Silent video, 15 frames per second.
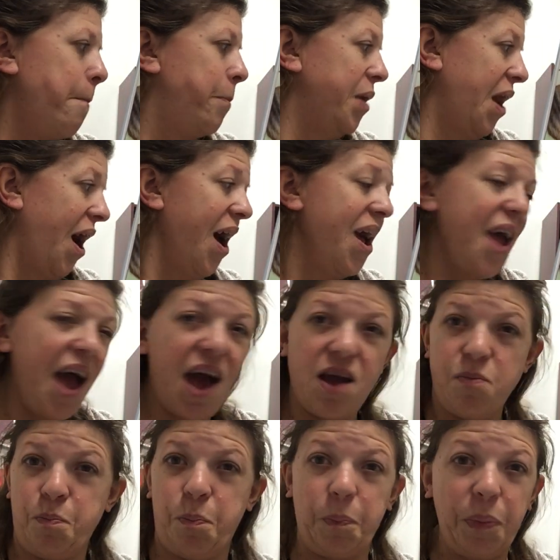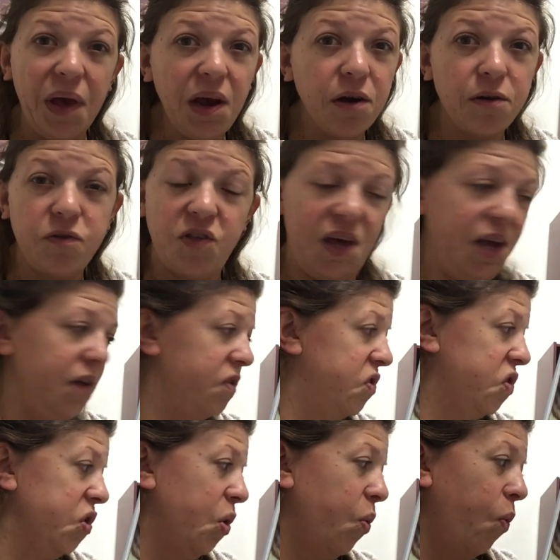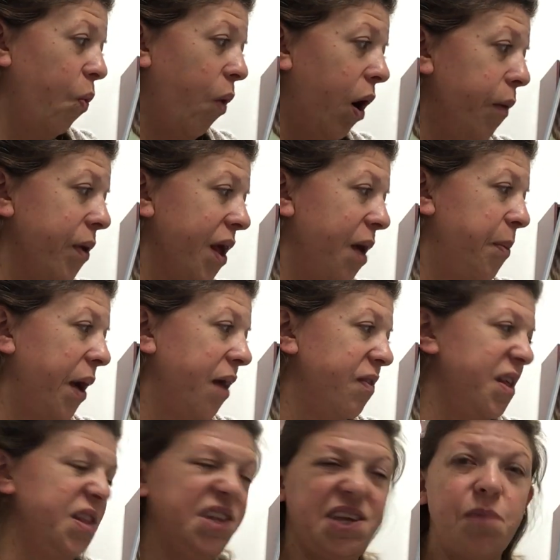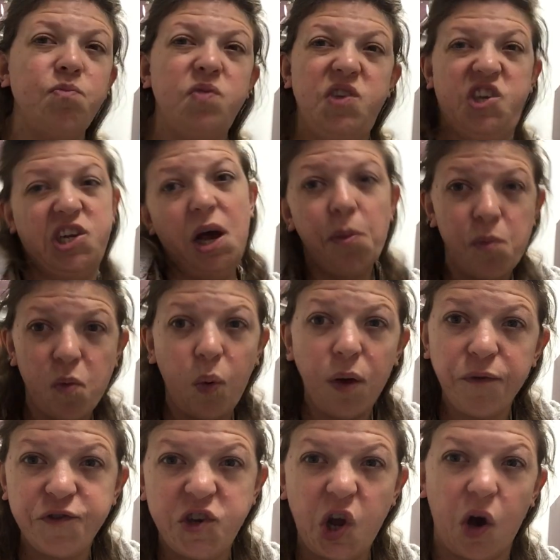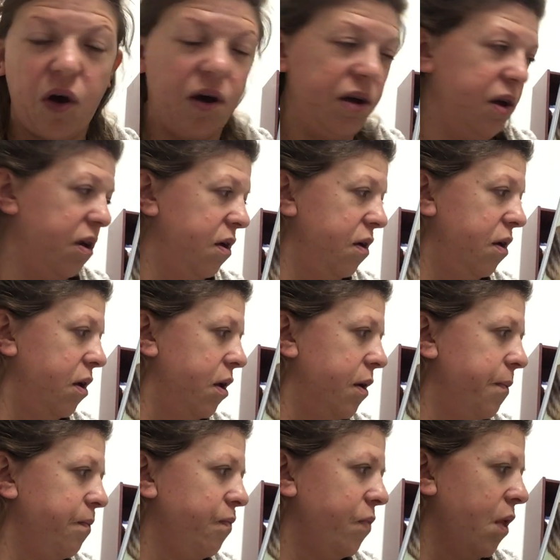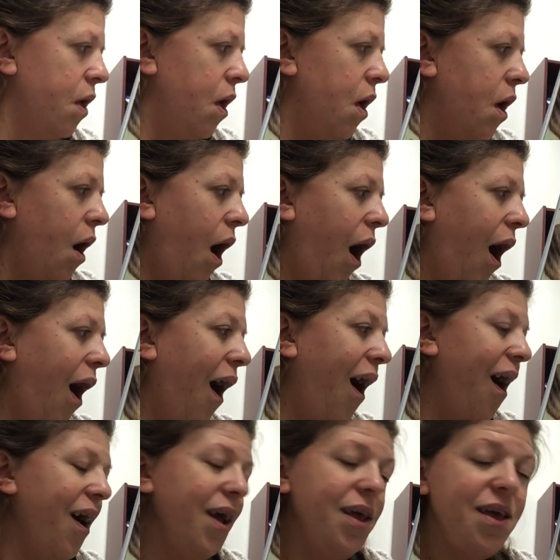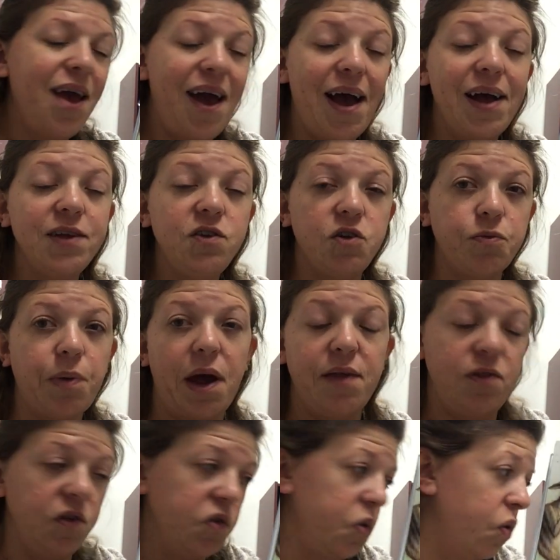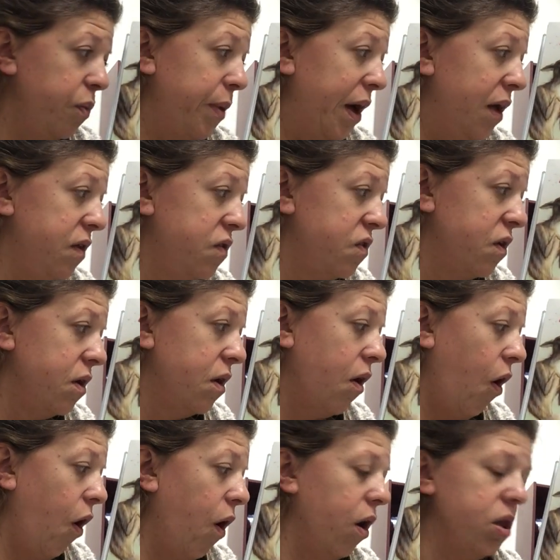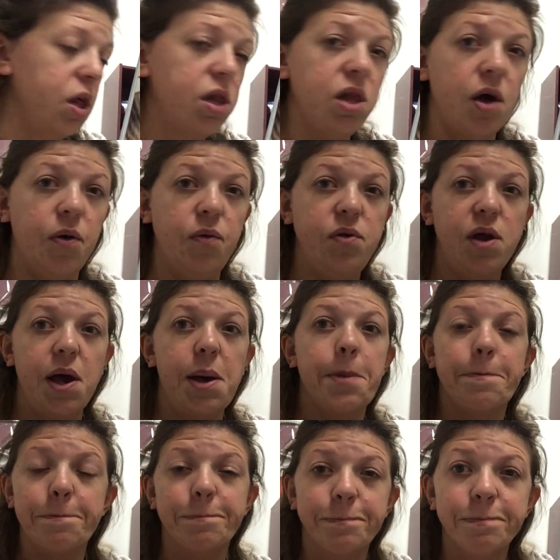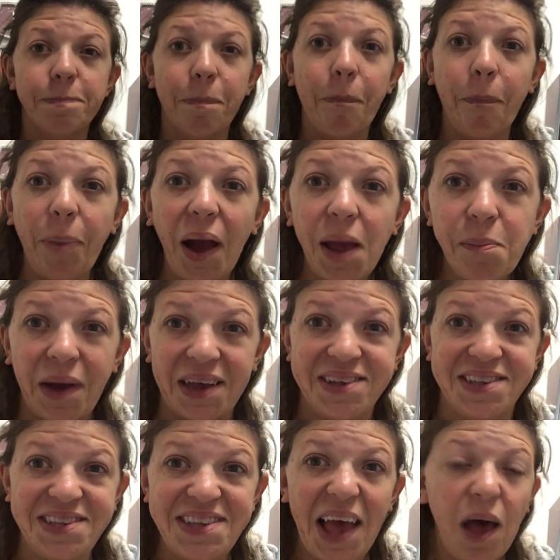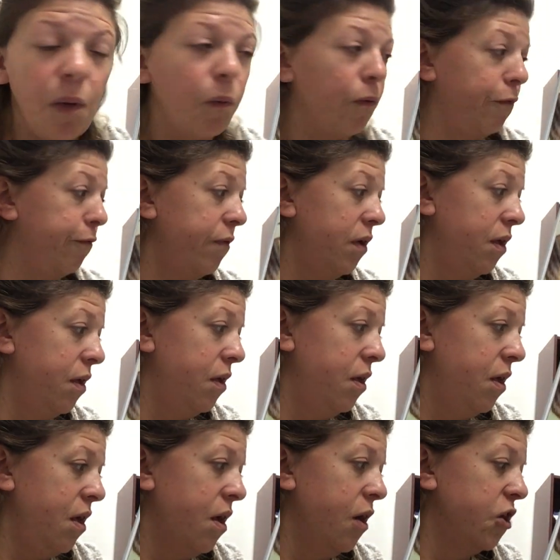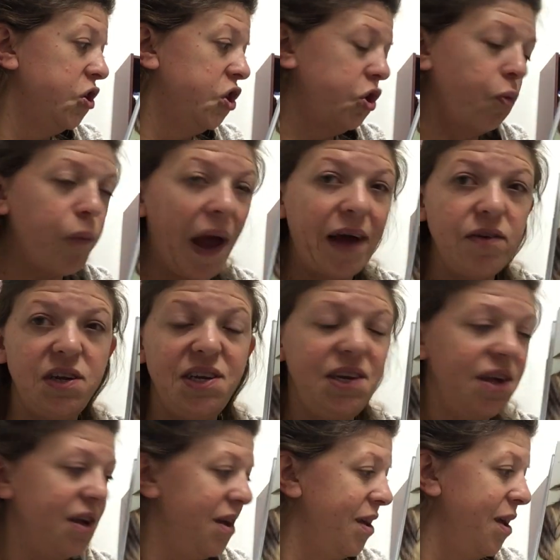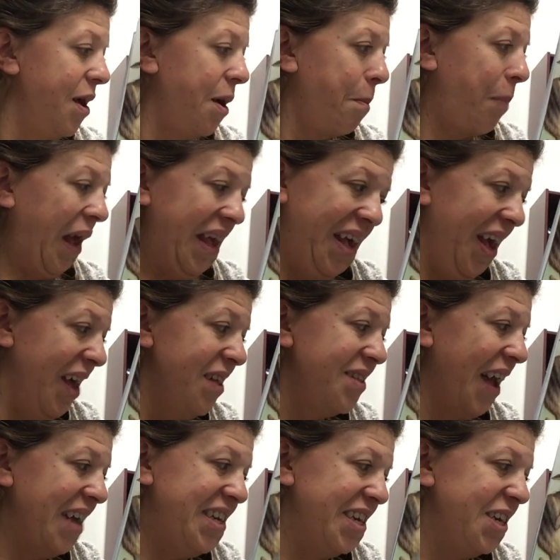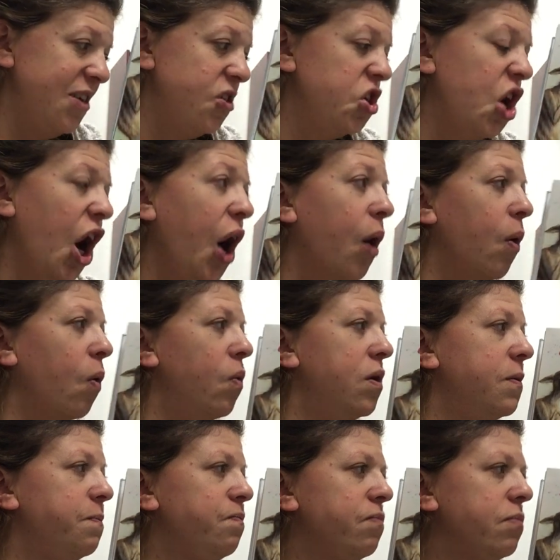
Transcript: But I had bigger things to worry about than some dumb wolf dog. I had to ride the school bus all alone, by myself, surrounded by kids I didn't know.